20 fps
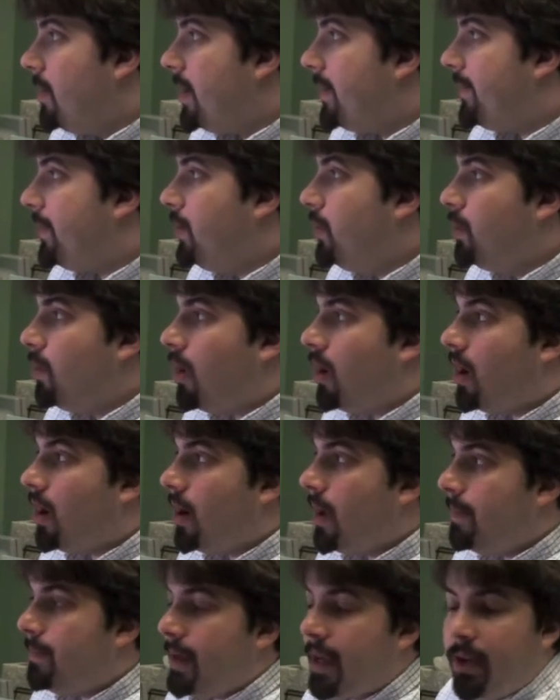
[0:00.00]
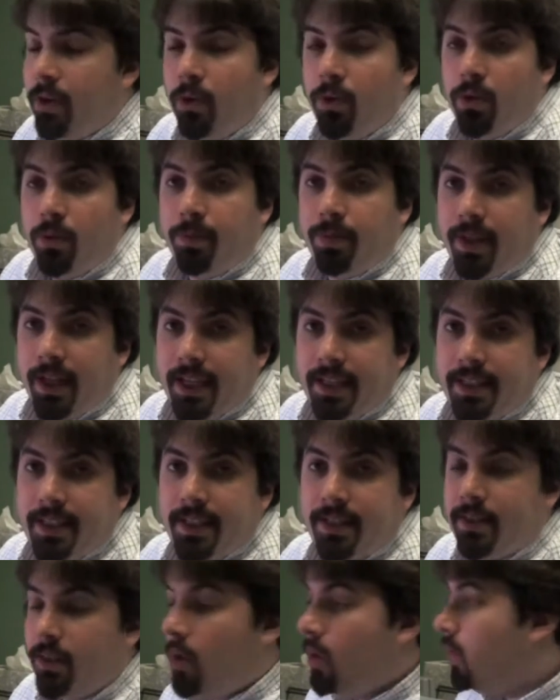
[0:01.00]
If you are a big Google
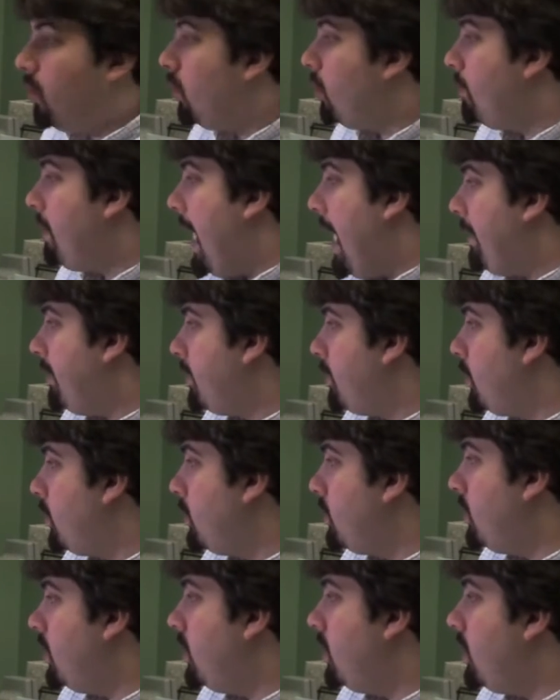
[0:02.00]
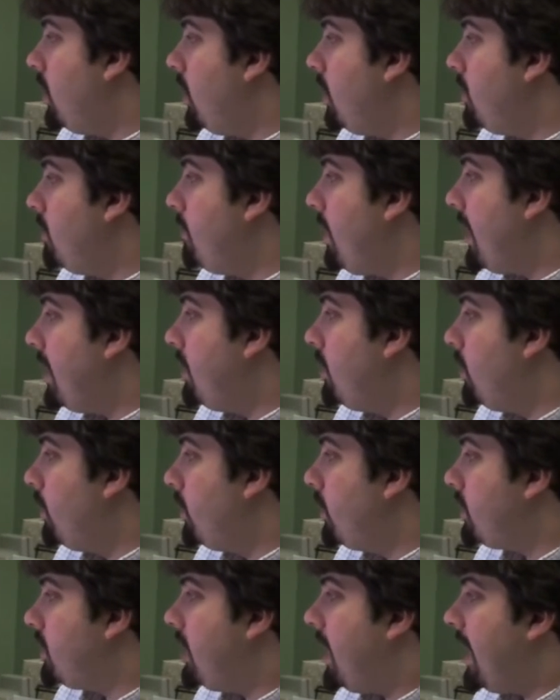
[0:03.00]
Places local maps person, you might
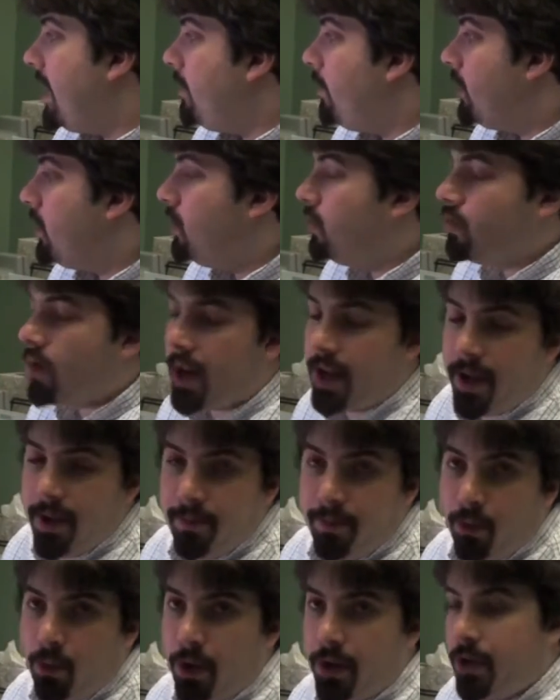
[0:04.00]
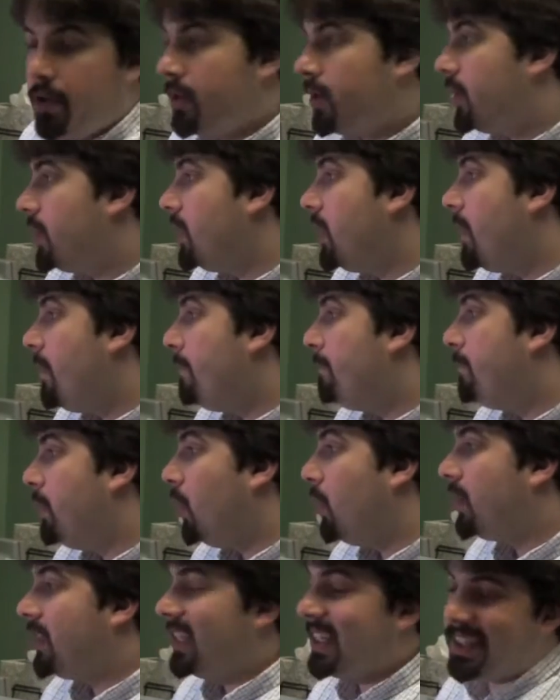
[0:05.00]
notice that when you try to import your
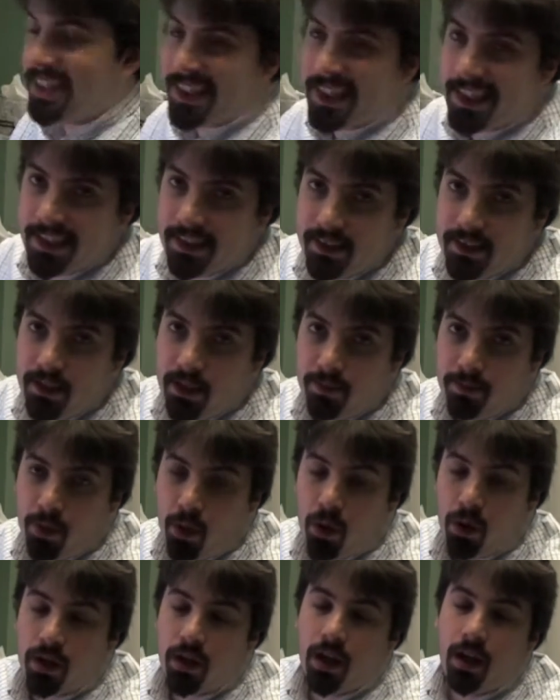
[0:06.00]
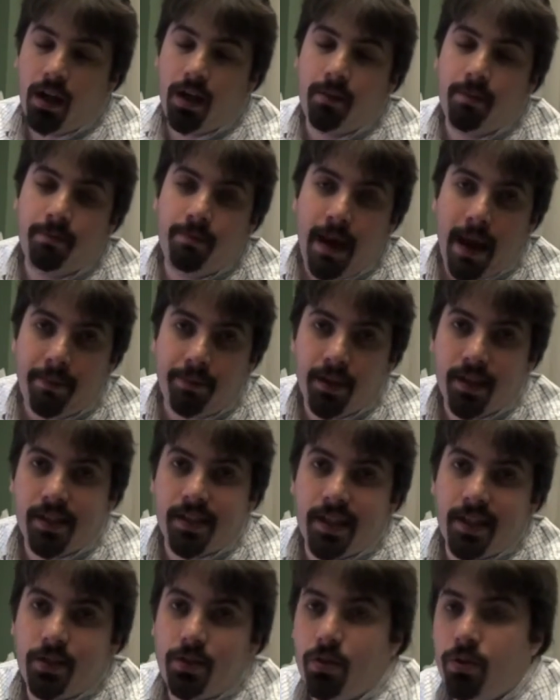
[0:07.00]
bulk listings, your bulk map
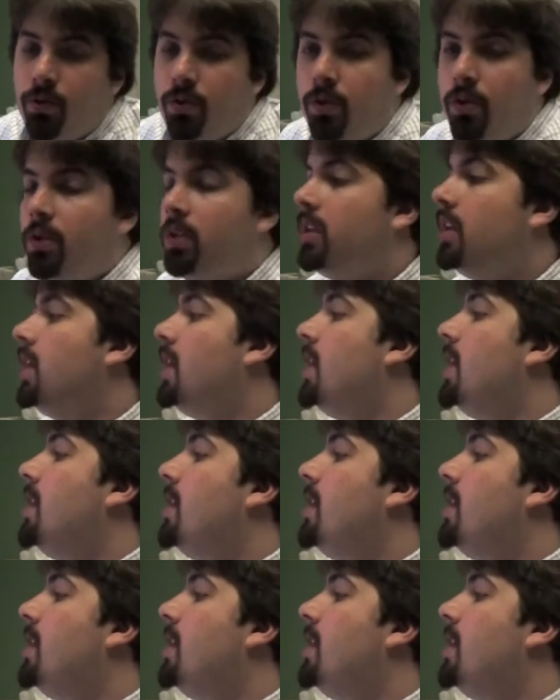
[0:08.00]
listings to Google,